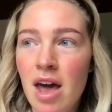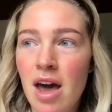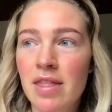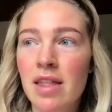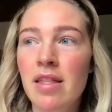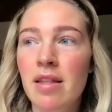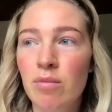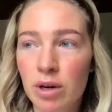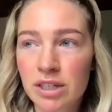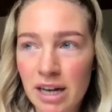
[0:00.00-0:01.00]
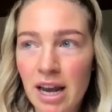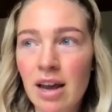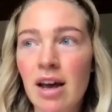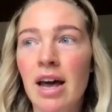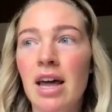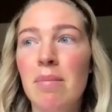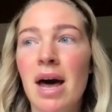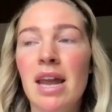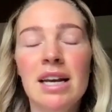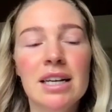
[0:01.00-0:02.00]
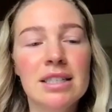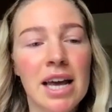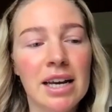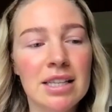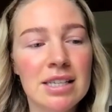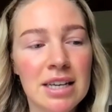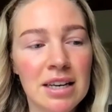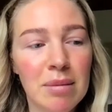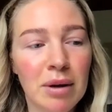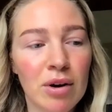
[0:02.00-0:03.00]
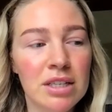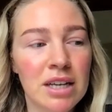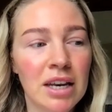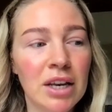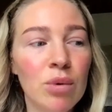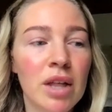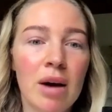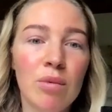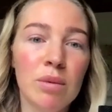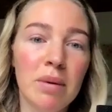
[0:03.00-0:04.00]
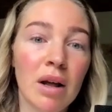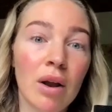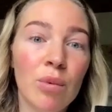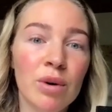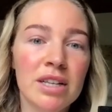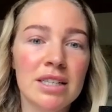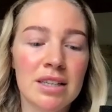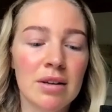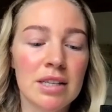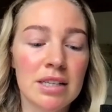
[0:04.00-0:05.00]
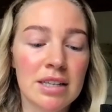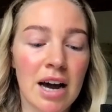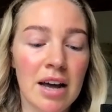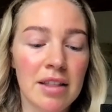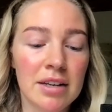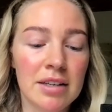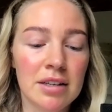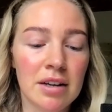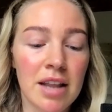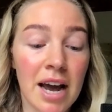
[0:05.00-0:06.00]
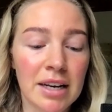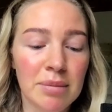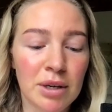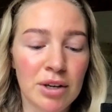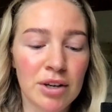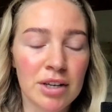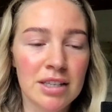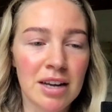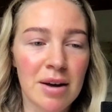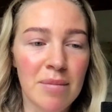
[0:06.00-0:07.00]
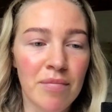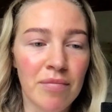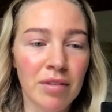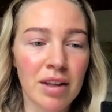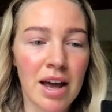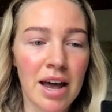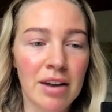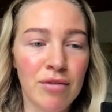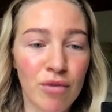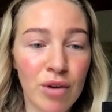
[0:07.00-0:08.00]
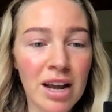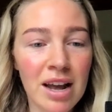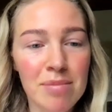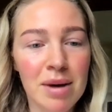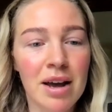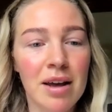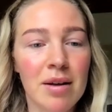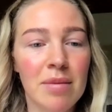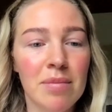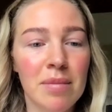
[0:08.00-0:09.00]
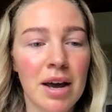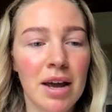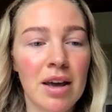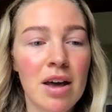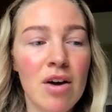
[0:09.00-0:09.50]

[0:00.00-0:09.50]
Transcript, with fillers: And then one day I had a panic attack in Sydney because I knew that I would be alone with this this guy that uh, night, because um, I had free and my and my